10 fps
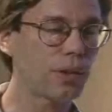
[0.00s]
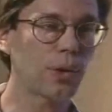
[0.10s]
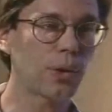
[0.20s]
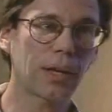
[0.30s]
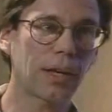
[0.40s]
you
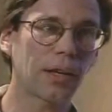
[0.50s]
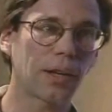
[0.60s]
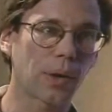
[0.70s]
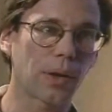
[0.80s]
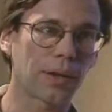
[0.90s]
don't get
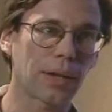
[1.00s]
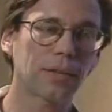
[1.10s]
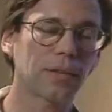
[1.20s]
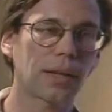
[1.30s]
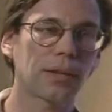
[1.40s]
anywhere, and
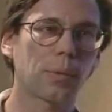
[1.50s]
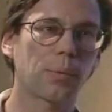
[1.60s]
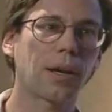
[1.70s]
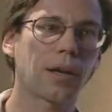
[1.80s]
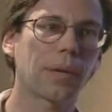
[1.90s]
that's the
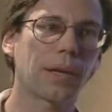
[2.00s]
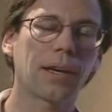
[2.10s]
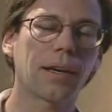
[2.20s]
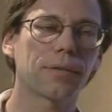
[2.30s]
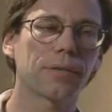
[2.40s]
problem they
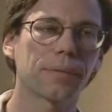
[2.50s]
have.